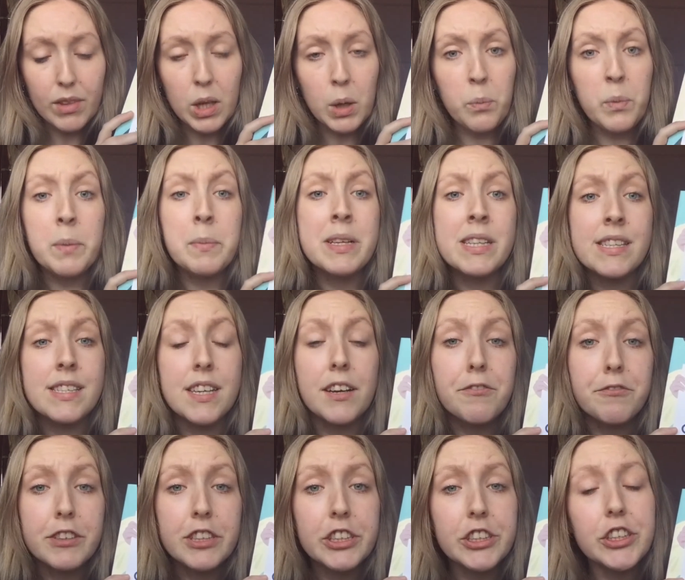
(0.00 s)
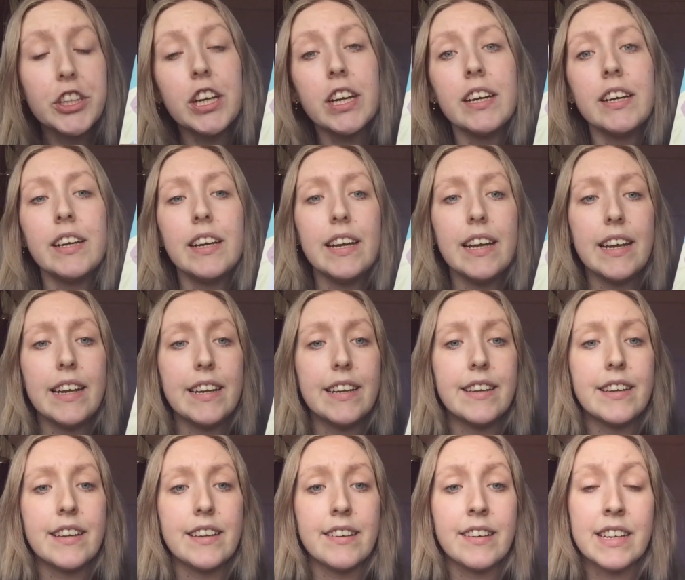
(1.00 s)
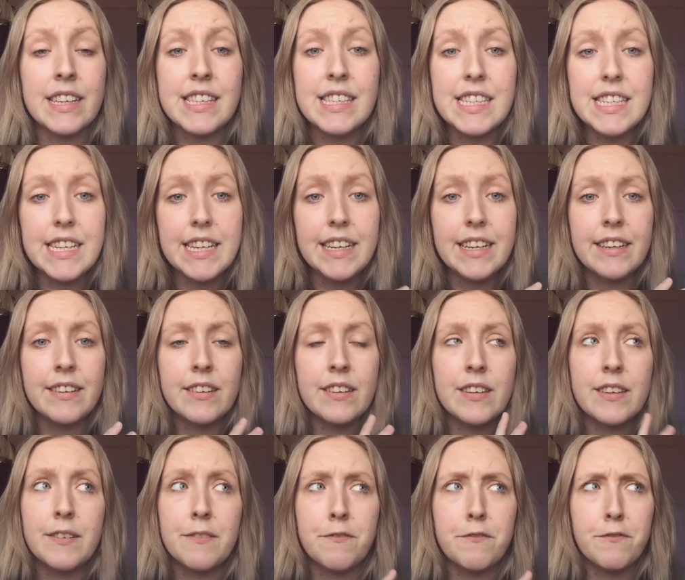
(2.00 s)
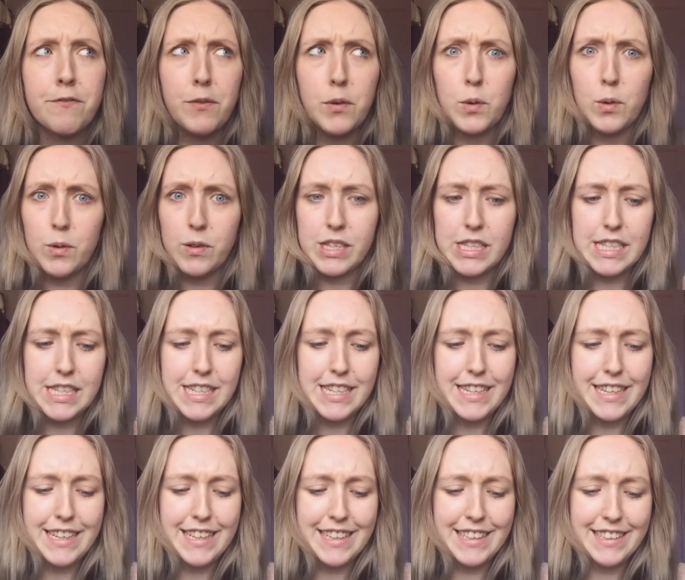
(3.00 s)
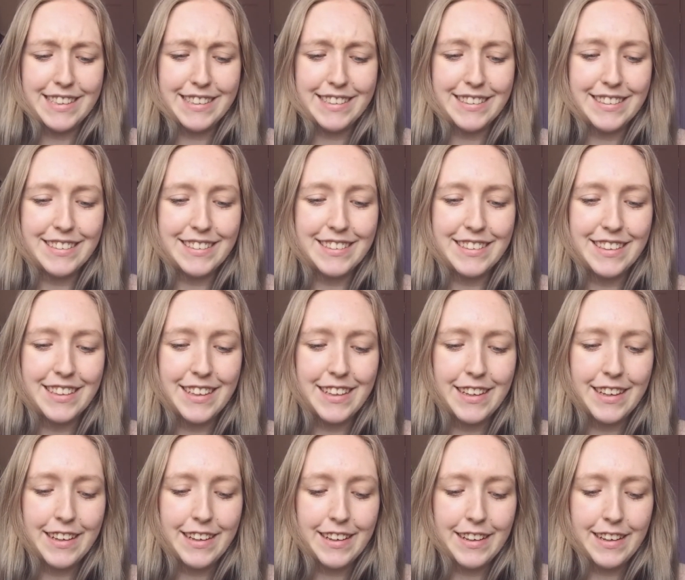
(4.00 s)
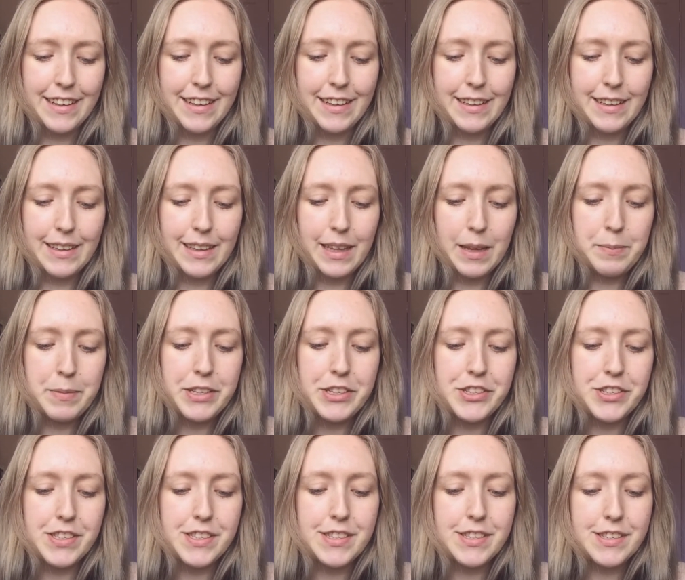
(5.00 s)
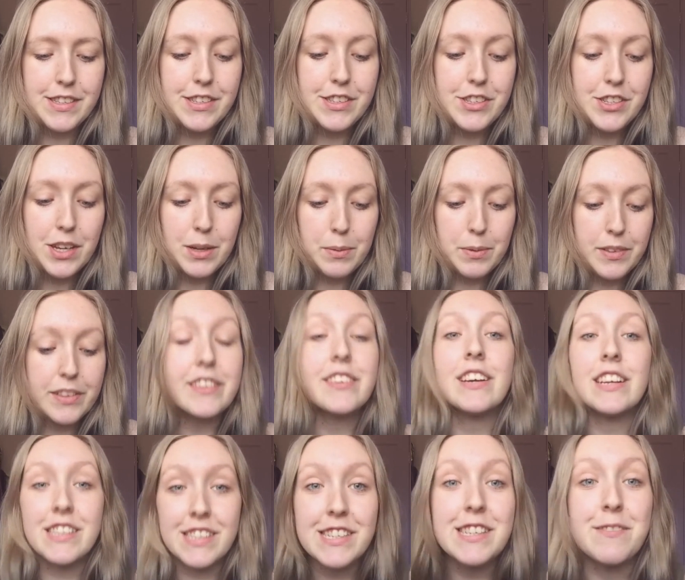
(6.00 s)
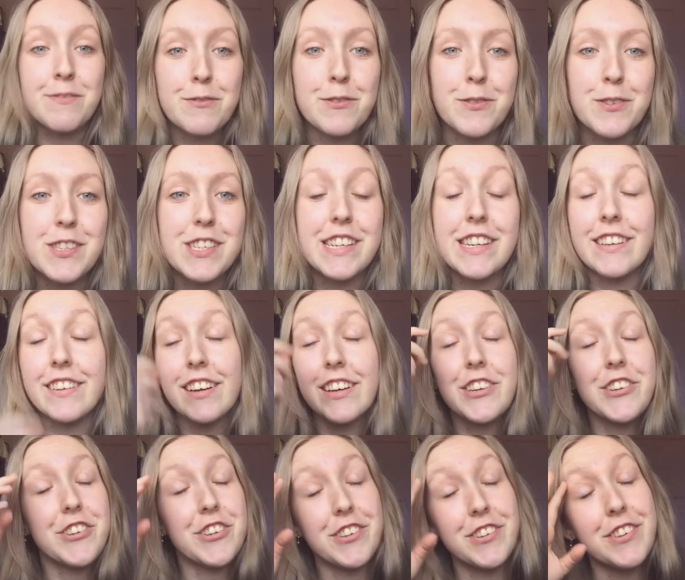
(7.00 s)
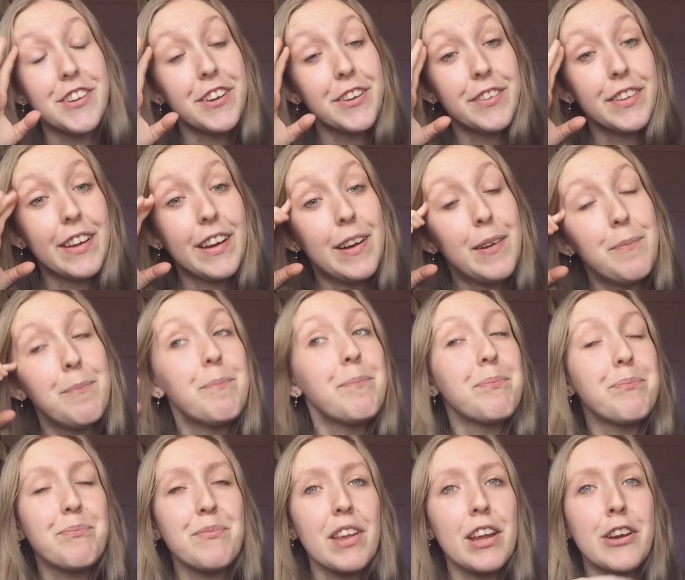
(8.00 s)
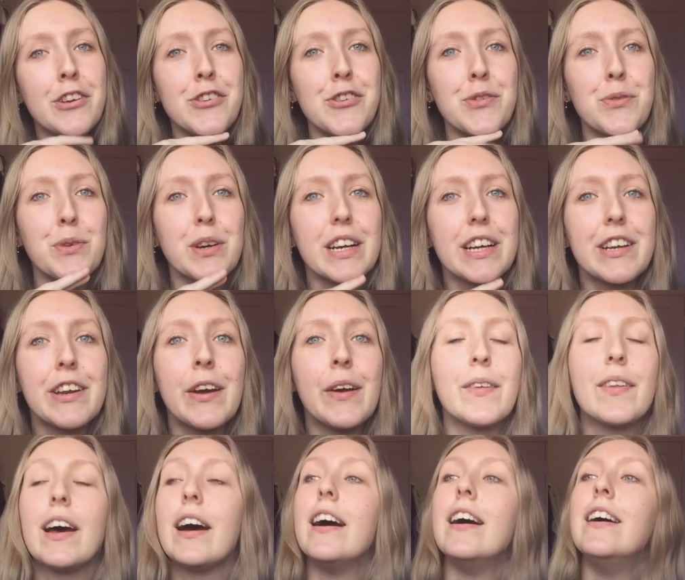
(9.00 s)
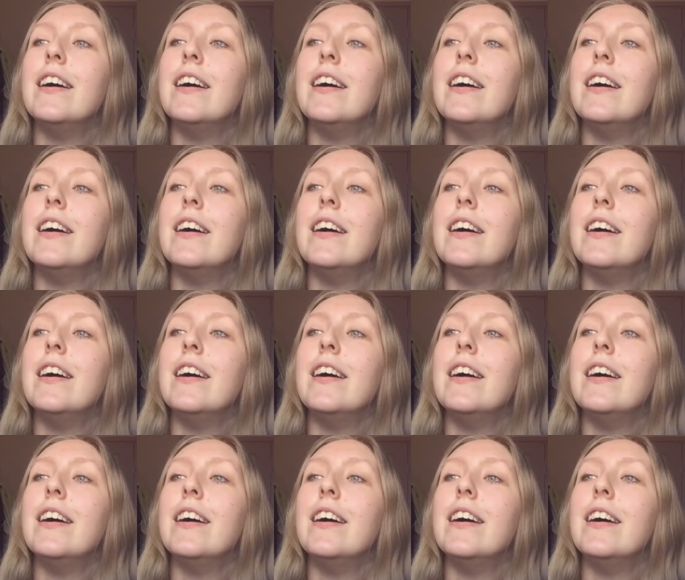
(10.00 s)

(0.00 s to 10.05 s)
women's suffrage in 1914. Let me just double, 1914, I should know that. I should really know that.